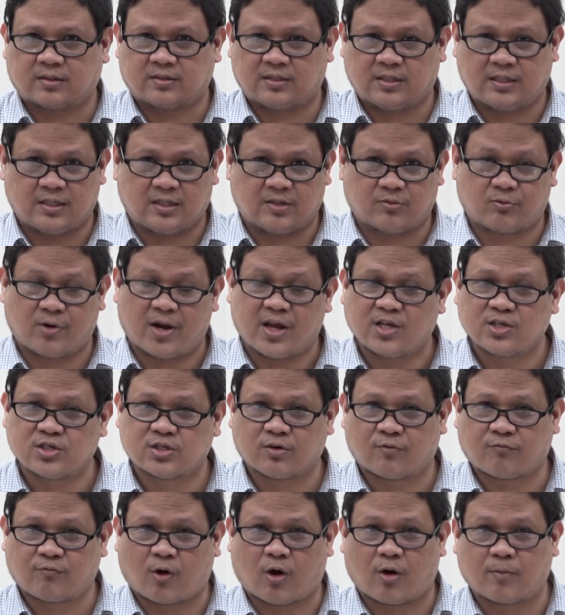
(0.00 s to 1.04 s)
the
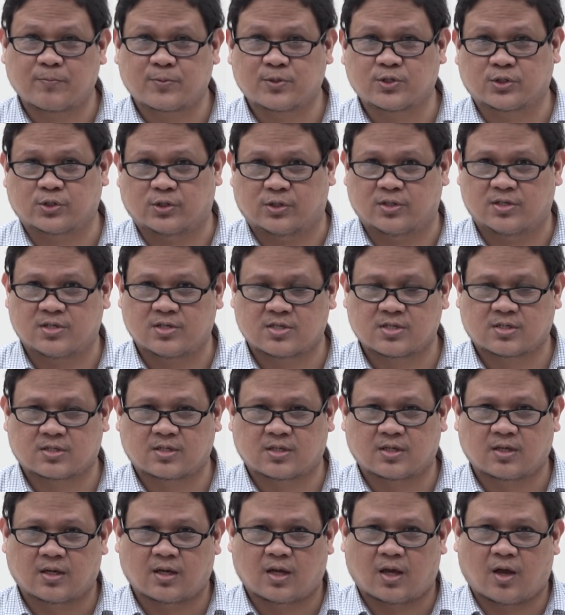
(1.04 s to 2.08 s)
range of
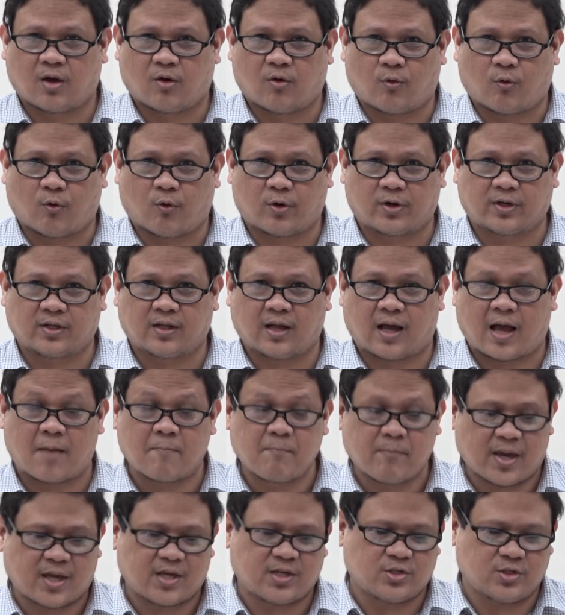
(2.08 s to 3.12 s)
options or a
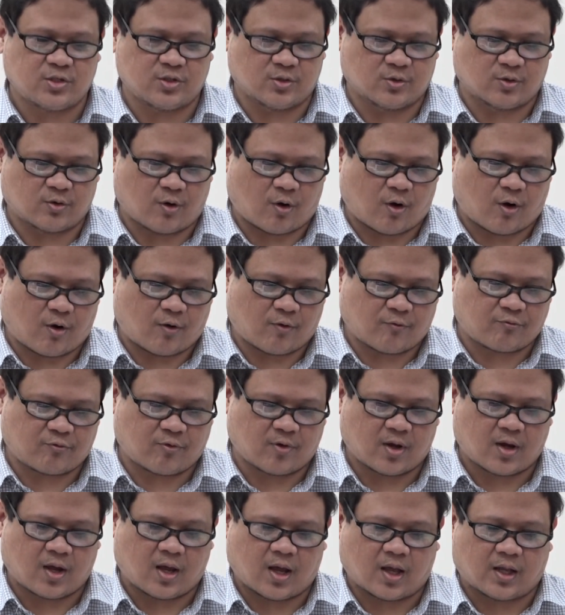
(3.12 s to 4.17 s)
menu
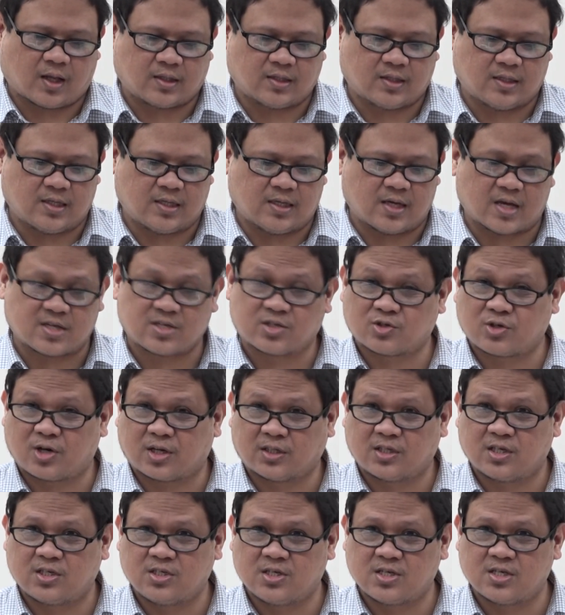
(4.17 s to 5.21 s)
of the
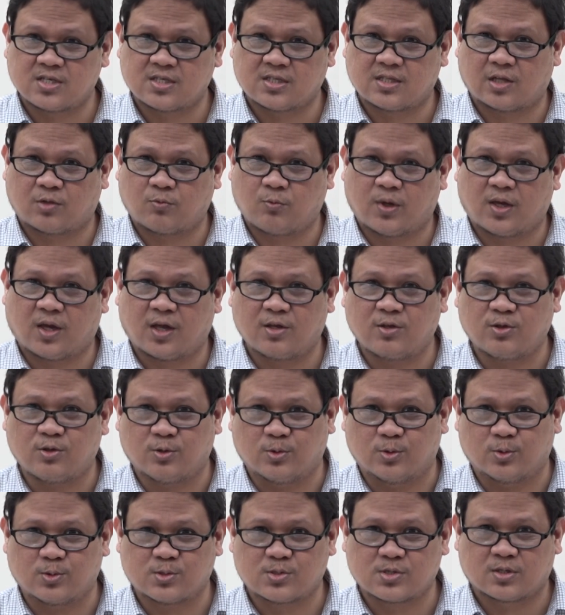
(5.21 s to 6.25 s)
strategies that we can
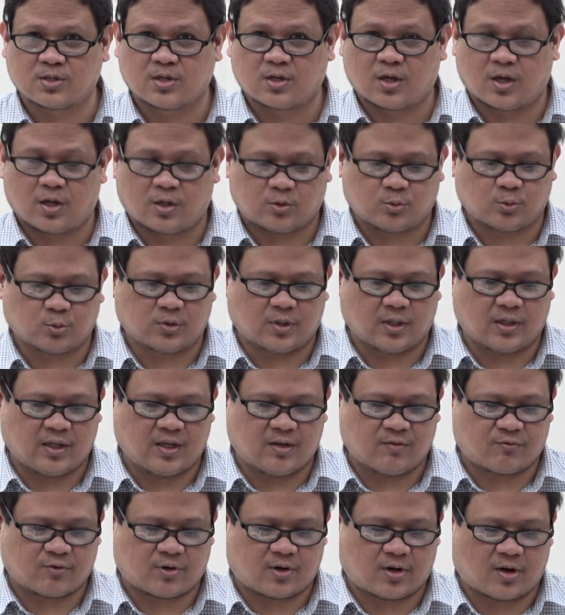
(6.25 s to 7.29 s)
use to
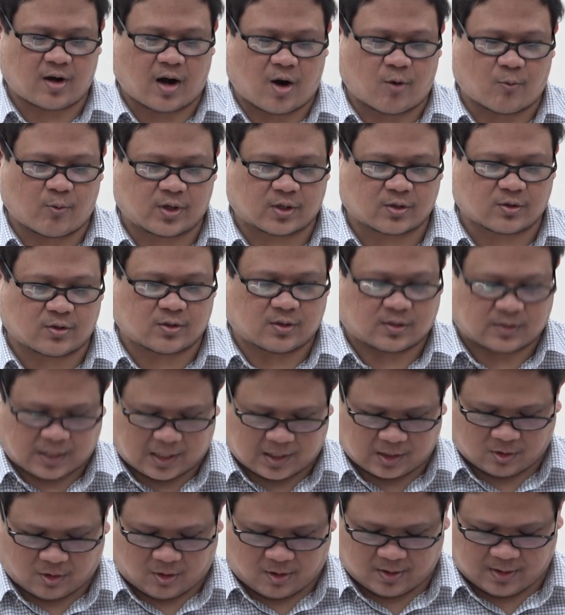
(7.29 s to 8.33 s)
deliver our
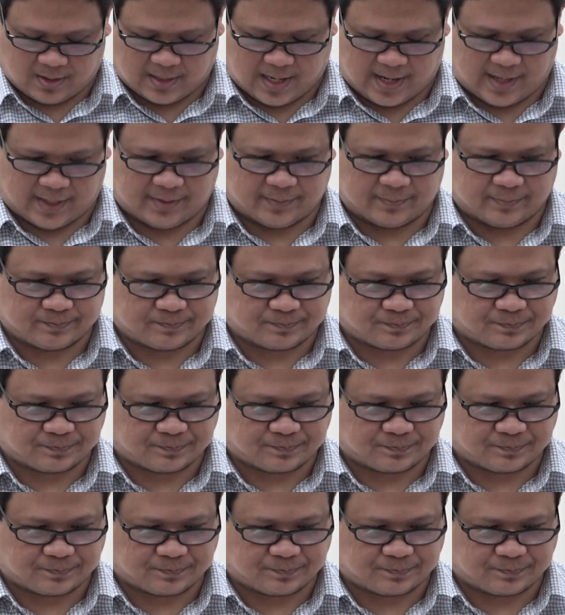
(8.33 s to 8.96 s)
content online.